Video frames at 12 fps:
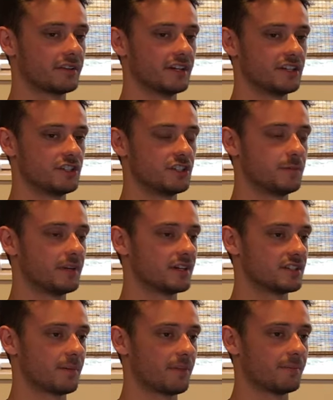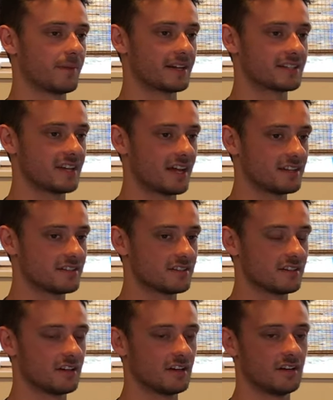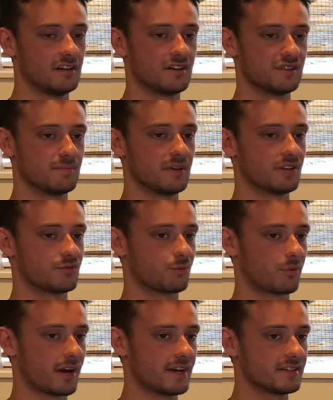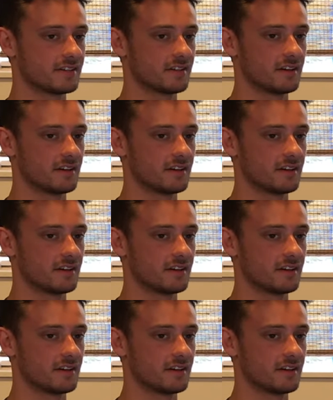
is just because something makes sense doesn't mean it's right.